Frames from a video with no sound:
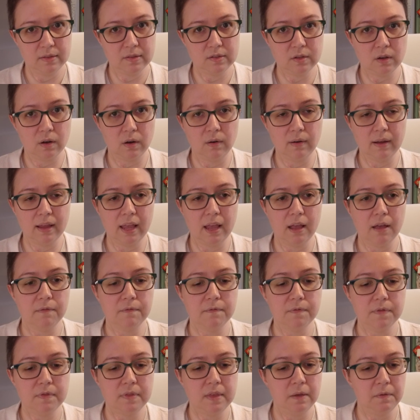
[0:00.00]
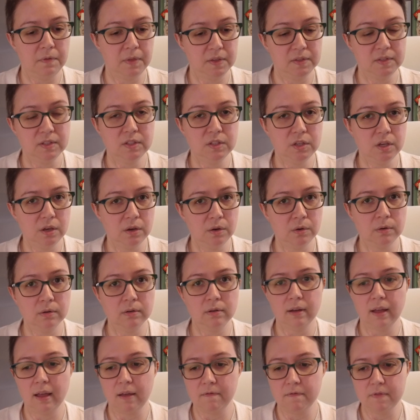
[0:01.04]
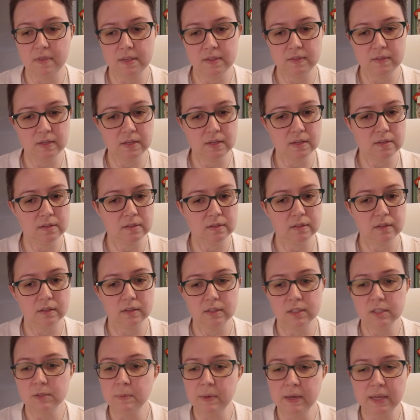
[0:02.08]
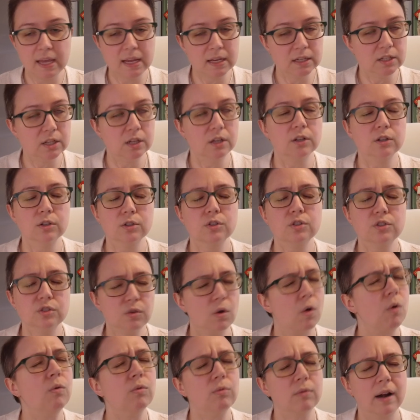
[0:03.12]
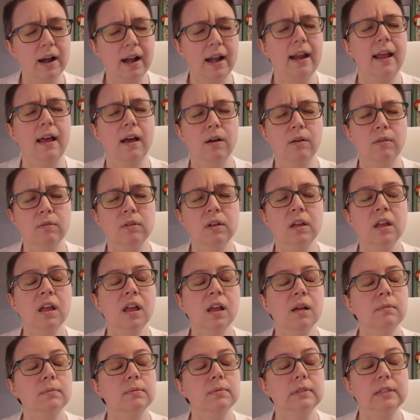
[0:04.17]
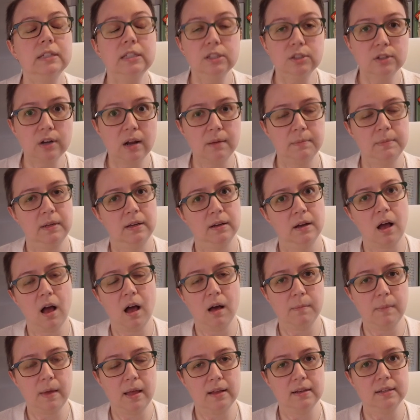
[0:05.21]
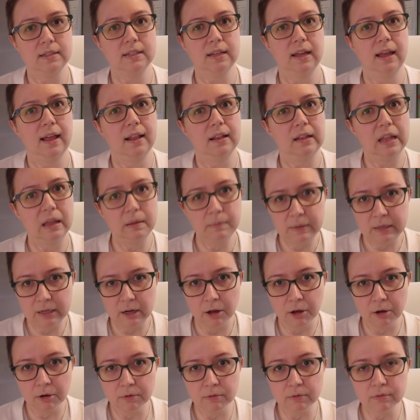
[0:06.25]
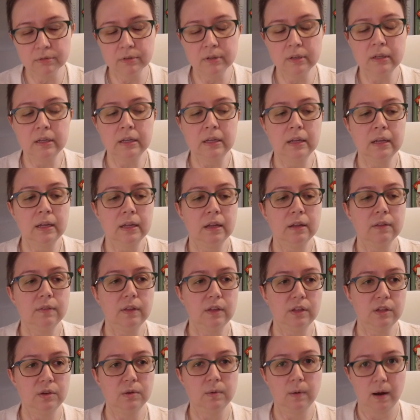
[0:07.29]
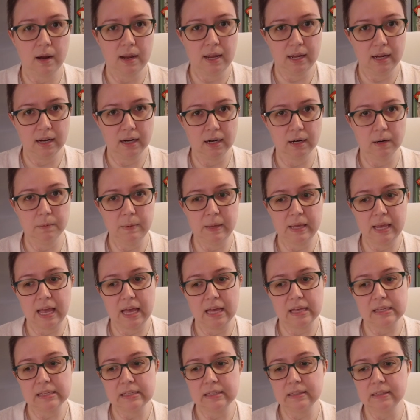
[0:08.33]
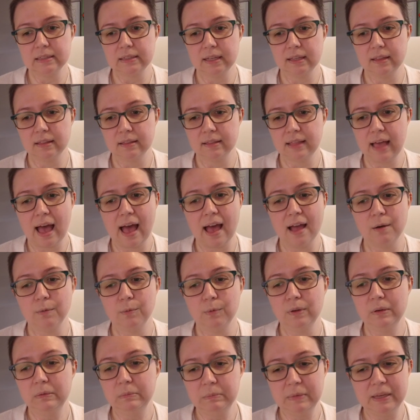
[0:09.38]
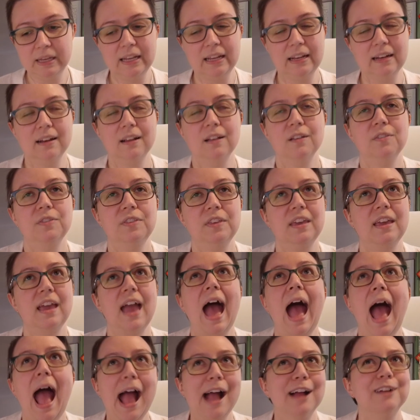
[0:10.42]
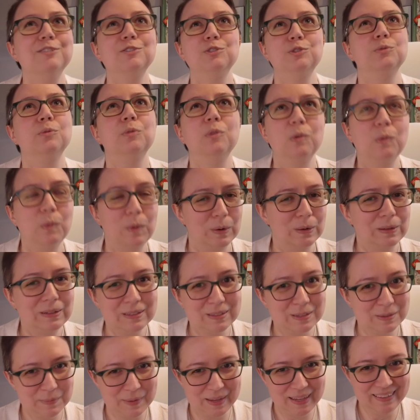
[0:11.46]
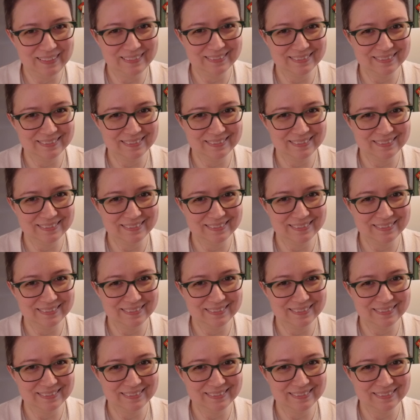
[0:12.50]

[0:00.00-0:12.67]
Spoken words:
So if this is you, if this is speaking to your soul right now, please drop me a comment and let me know that you are here, because that would mean the actual world to me.